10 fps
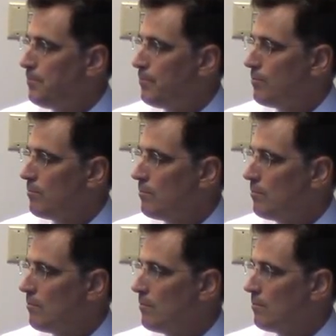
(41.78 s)

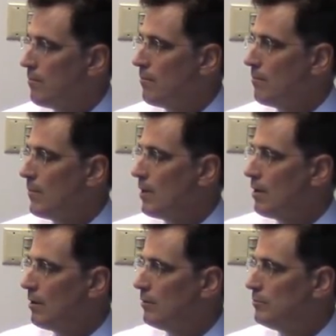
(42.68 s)

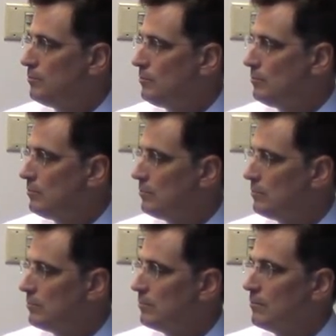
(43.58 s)

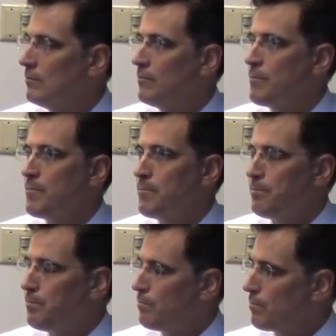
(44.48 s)

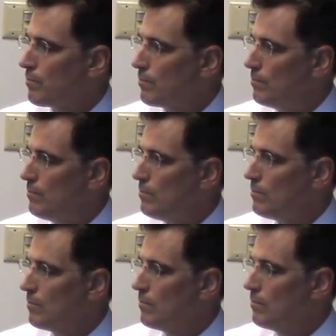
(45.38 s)

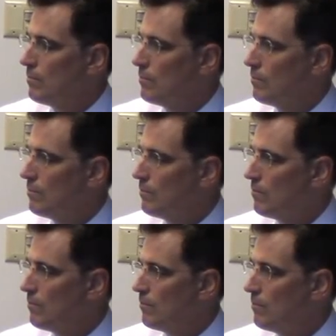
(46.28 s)

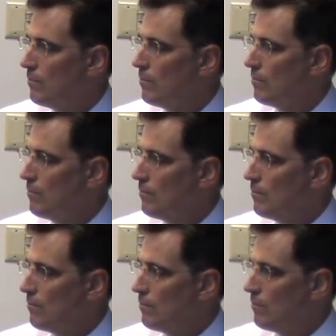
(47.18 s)
This person isn't speaking.